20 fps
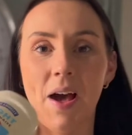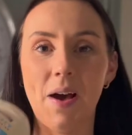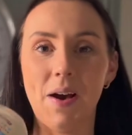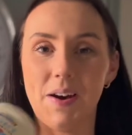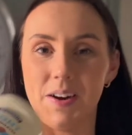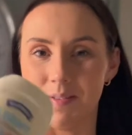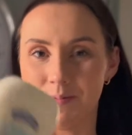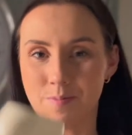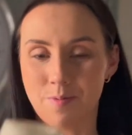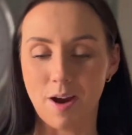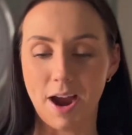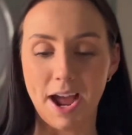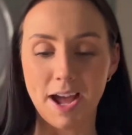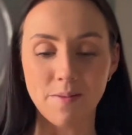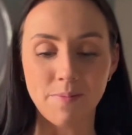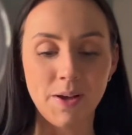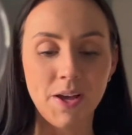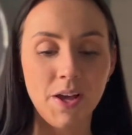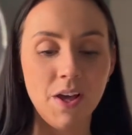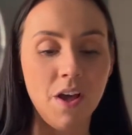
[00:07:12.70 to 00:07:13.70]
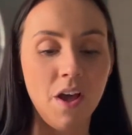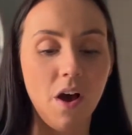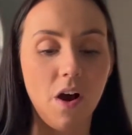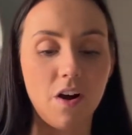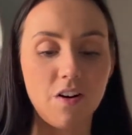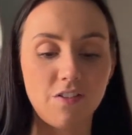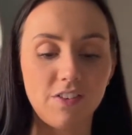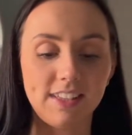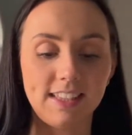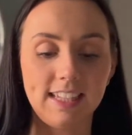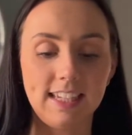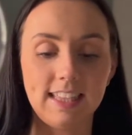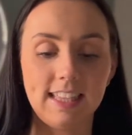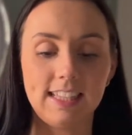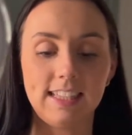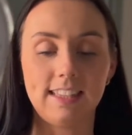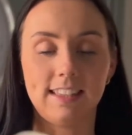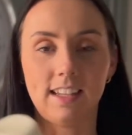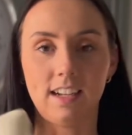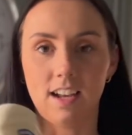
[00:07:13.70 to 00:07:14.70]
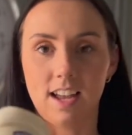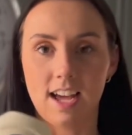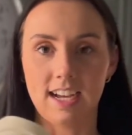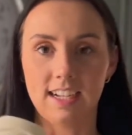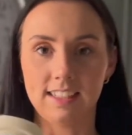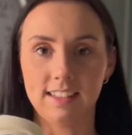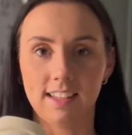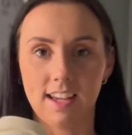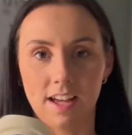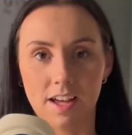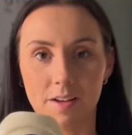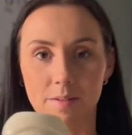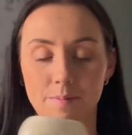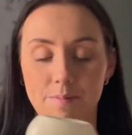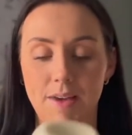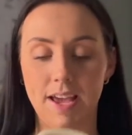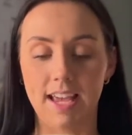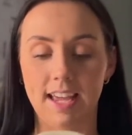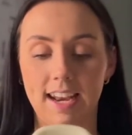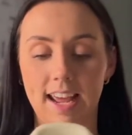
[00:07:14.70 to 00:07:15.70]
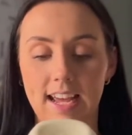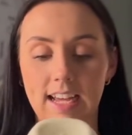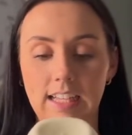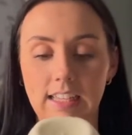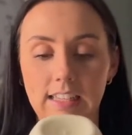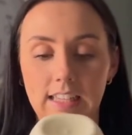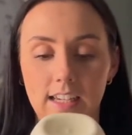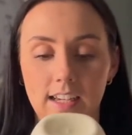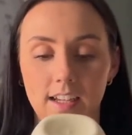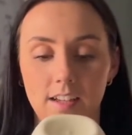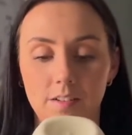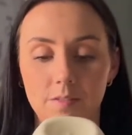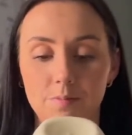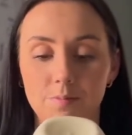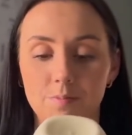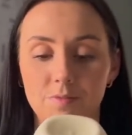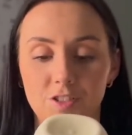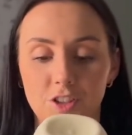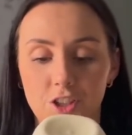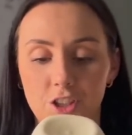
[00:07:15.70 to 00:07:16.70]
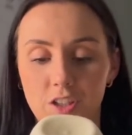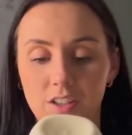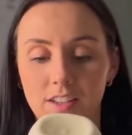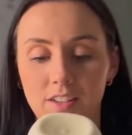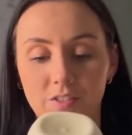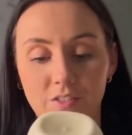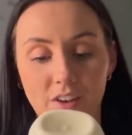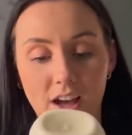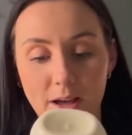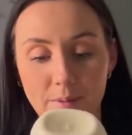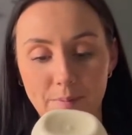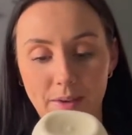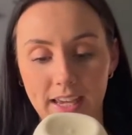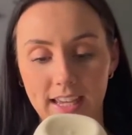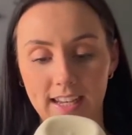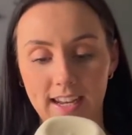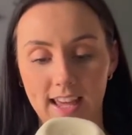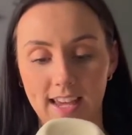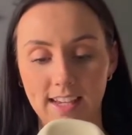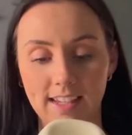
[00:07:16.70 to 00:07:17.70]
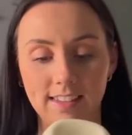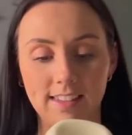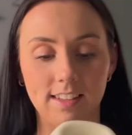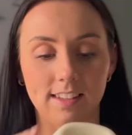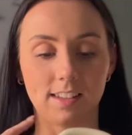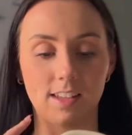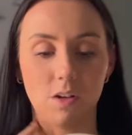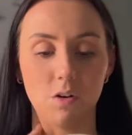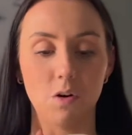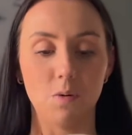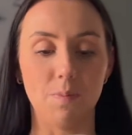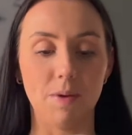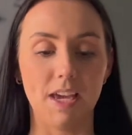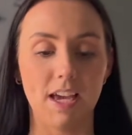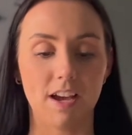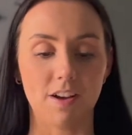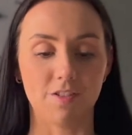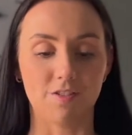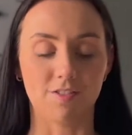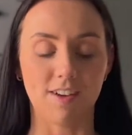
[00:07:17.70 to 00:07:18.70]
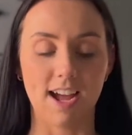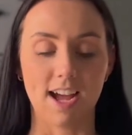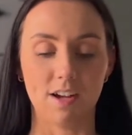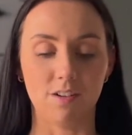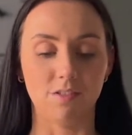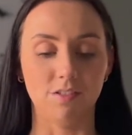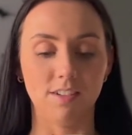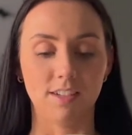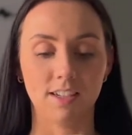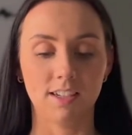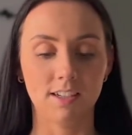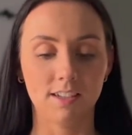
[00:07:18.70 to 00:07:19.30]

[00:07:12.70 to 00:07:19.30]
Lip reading: on prep. Obviously this is a lighter mayonnaise, like a reduced fat mayonnaise. So it will be around